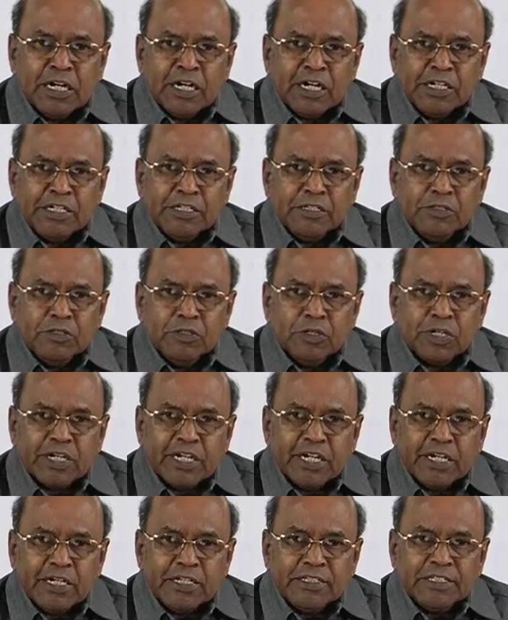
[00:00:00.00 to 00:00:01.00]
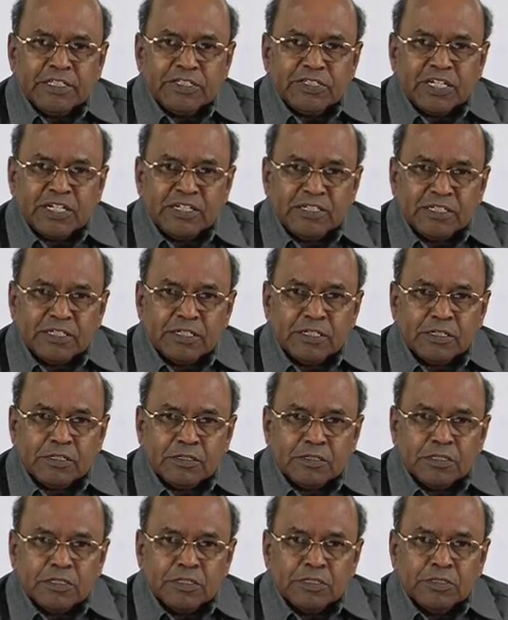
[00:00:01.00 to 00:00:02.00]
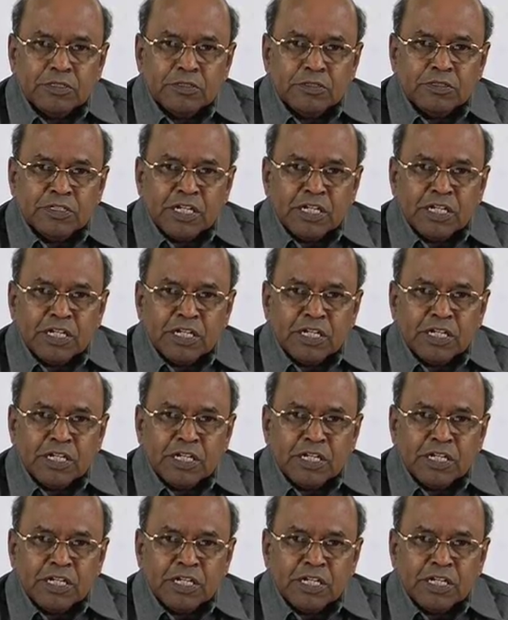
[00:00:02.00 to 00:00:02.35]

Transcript: and you locate the center, you